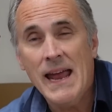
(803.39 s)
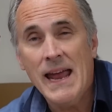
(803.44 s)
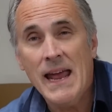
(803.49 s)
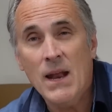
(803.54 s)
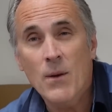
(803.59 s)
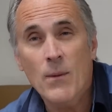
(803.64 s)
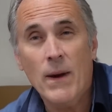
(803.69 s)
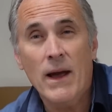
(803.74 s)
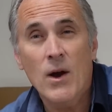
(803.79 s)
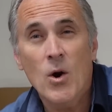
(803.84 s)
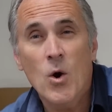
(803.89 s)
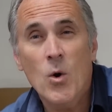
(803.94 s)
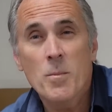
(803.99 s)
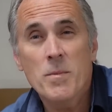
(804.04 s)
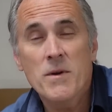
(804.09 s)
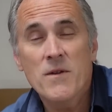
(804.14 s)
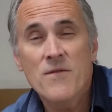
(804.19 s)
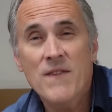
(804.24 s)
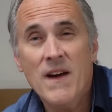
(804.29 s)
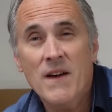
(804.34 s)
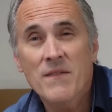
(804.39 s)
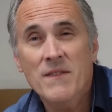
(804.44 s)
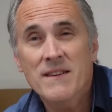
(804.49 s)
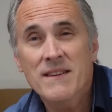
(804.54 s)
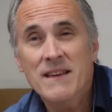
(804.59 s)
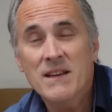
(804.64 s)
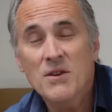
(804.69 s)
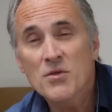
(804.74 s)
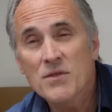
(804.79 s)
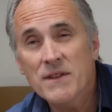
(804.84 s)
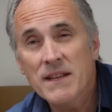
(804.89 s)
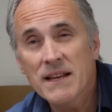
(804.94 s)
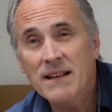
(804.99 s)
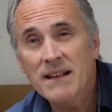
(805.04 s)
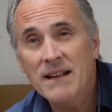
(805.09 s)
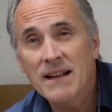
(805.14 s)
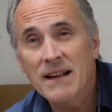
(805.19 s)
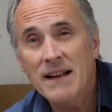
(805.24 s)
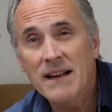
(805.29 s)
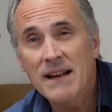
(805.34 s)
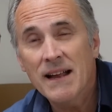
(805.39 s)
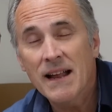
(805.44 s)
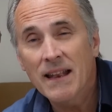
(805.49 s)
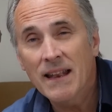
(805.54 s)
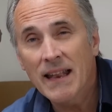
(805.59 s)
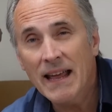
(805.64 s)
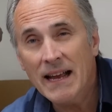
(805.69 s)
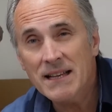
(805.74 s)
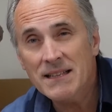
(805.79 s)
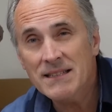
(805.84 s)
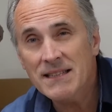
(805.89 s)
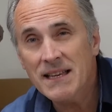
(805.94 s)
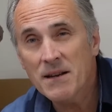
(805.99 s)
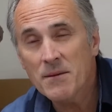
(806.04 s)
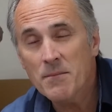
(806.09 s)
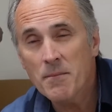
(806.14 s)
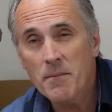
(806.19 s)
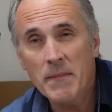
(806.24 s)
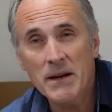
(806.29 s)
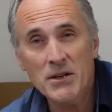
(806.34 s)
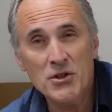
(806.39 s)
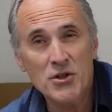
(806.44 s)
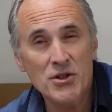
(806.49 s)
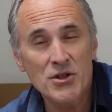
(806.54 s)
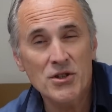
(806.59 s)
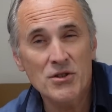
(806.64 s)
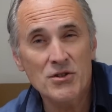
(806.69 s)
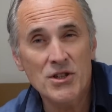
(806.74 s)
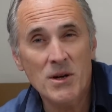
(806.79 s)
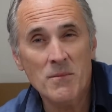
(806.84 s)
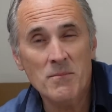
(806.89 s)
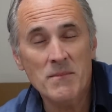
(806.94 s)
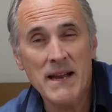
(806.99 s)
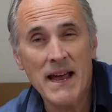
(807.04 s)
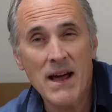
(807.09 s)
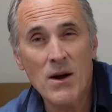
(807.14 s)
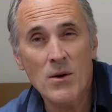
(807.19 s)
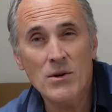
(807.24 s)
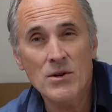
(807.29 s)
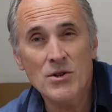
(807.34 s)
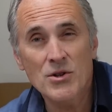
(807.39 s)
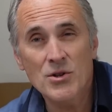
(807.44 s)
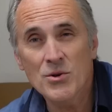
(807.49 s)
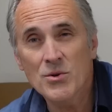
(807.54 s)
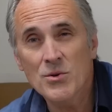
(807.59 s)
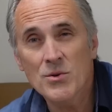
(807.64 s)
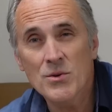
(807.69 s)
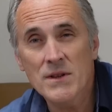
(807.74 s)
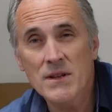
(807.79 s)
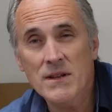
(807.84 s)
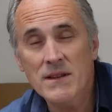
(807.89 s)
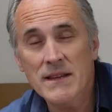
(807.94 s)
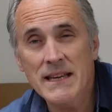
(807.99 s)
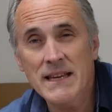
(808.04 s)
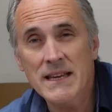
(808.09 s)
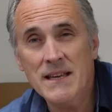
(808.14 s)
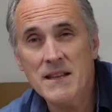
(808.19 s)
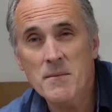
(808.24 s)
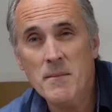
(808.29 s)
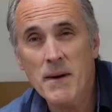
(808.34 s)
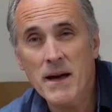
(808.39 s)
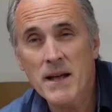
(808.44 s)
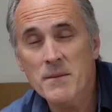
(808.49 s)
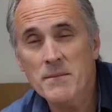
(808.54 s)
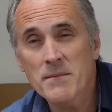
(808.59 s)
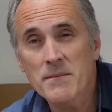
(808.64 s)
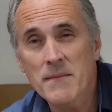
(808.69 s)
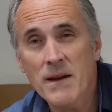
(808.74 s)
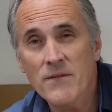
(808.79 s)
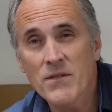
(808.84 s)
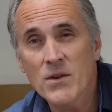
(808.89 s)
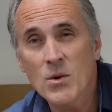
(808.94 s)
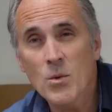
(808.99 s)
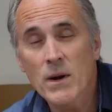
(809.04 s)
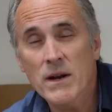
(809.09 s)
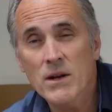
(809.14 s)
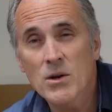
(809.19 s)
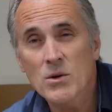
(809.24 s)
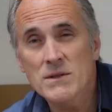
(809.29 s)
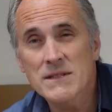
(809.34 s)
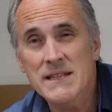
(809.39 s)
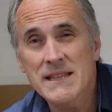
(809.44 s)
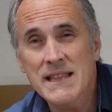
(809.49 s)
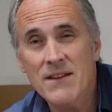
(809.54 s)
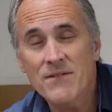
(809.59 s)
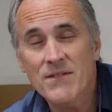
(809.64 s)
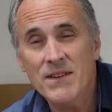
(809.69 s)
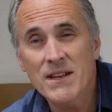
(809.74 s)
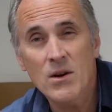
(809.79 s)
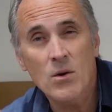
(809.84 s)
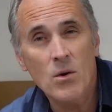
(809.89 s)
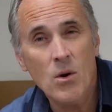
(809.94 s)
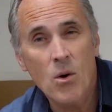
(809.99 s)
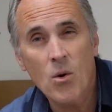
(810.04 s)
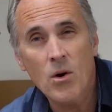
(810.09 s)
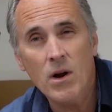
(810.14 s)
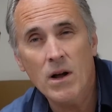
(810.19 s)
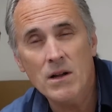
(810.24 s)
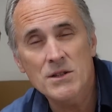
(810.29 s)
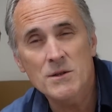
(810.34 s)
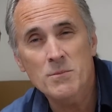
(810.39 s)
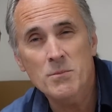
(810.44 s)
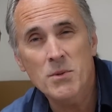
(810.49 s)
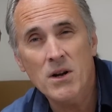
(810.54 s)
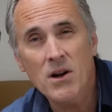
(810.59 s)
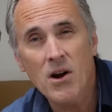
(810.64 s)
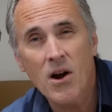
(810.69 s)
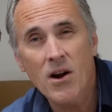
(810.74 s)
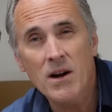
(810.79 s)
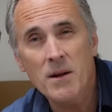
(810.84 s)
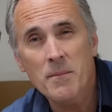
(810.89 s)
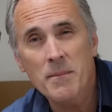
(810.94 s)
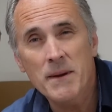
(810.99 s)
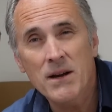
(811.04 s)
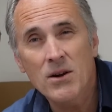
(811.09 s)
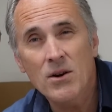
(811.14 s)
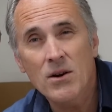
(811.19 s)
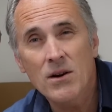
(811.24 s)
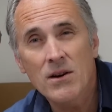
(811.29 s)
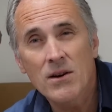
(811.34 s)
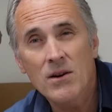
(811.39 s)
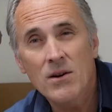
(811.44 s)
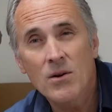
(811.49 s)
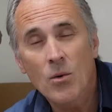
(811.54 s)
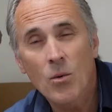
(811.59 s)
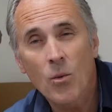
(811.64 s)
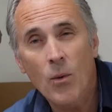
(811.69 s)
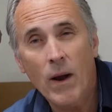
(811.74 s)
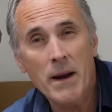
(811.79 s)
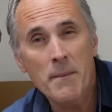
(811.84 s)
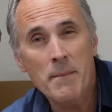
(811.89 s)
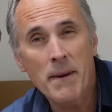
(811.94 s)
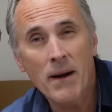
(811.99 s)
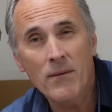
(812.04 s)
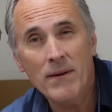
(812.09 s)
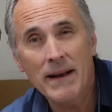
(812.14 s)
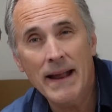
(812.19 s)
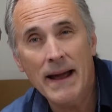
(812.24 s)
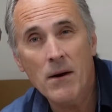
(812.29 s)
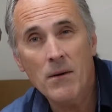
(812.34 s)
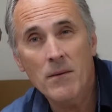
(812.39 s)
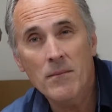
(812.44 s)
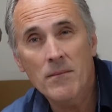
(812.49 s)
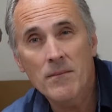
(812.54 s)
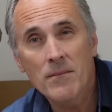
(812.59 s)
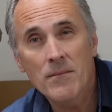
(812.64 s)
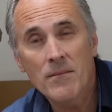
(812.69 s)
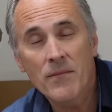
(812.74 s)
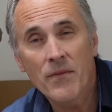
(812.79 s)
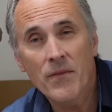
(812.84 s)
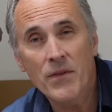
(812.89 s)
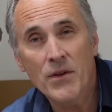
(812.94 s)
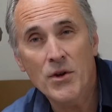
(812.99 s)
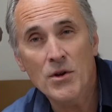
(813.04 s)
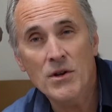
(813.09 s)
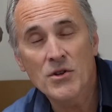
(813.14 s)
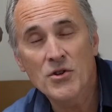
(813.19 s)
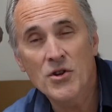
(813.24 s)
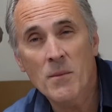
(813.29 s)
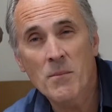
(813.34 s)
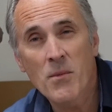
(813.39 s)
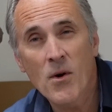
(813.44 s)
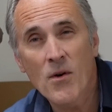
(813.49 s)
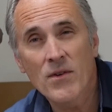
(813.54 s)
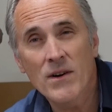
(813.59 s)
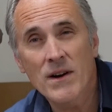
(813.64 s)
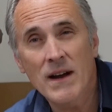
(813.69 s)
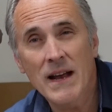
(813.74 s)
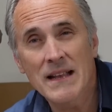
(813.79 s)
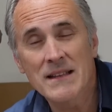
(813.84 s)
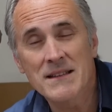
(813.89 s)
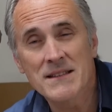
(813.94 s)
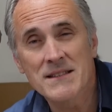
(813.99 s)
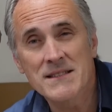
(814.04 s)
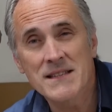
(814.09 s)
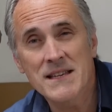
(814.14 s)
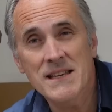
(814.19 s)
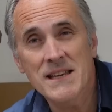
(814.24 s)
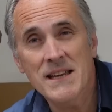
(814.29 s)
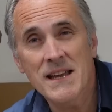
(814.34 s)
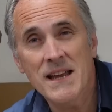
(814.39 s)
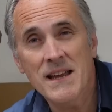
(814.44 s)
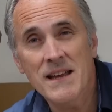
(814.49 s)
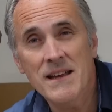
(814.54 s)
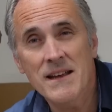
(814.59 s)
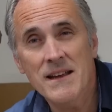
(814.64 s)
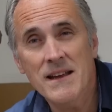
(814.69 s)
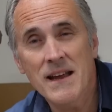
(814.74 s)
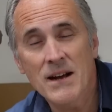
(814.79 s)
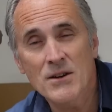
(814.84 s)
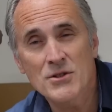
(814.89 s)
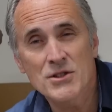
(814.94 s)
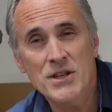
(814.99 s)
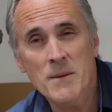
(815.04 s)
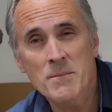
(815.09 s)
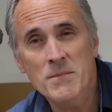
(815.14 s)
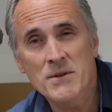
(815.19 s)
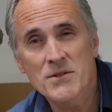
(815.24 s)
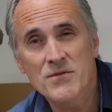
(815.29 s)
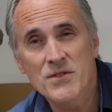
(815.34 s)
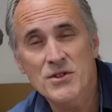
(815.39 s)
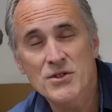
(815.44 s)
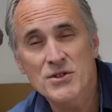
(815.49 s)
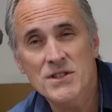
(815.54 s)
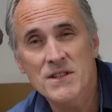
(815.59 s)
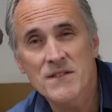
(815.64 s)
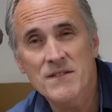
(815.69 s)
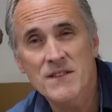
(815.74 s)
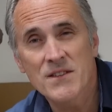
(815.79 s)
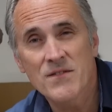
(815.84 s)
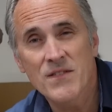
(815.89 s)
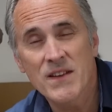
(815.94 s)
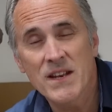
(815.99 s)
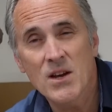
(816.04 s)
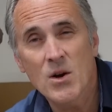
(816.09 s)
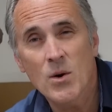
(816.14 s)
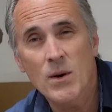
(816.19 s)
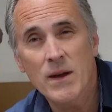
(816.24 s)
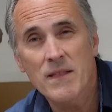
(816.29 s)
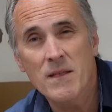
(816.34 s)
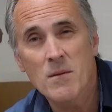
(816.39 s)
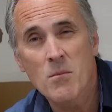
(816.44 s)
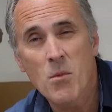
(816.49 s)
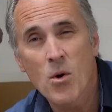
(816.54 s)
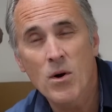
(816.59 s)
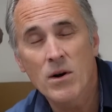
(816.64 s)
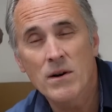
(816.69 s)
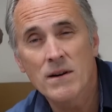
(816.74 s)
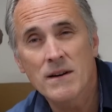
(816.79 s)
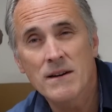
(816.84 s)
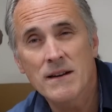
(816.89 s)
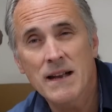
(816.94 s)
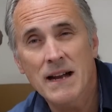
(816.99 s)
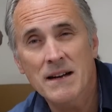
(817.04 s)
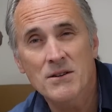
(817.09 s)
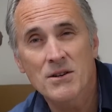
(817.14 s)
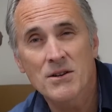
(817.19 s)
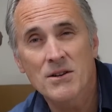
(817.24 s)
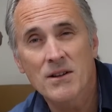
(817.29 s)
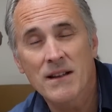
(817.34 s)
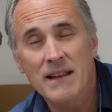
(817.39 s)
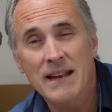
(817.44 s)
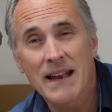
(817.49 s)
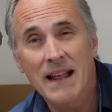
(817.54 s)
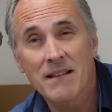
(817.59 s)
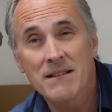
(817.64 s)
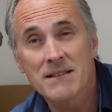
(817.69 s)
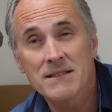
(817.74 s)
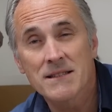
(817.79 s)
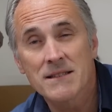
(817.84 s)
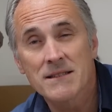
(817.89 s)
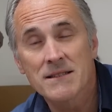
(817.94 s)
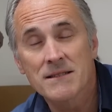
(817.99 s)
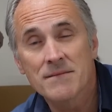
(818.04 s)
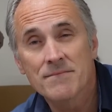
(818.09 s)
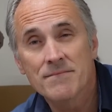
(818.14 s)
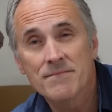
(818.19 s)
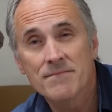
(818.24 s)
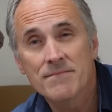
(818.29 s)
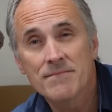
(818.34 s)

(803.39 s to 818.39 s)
Anyway, I hope you found this interesting. Like I said, make sure you jump down to the link in the bottom if you want to go see that video, or I'll just put a card up here right about now that you can jump over and see Airshaper's version of this video in the more technical analysis.